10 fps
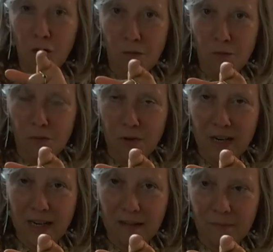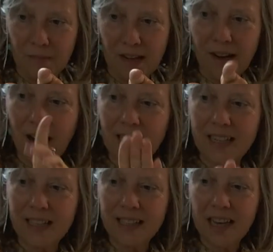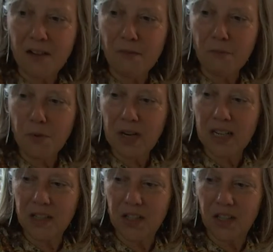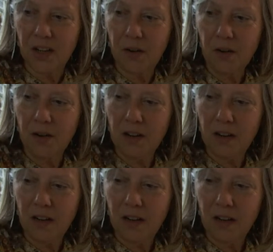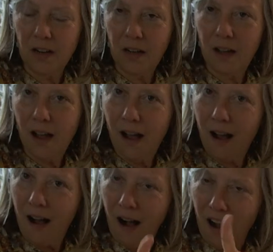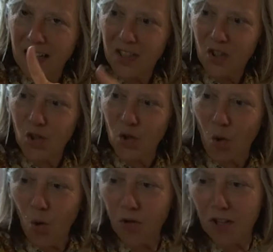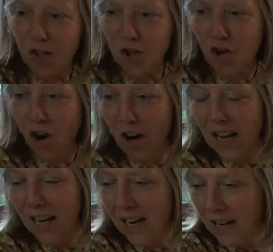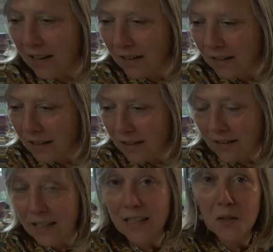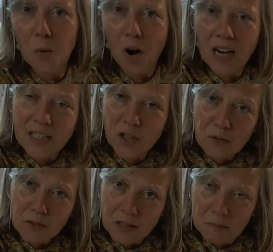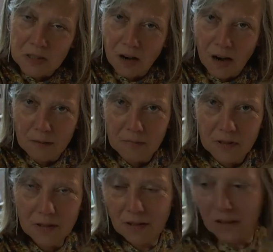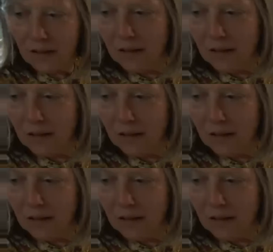Good morning. I didn't say good morning to you. I saw the trolley. This is what I do sometimes.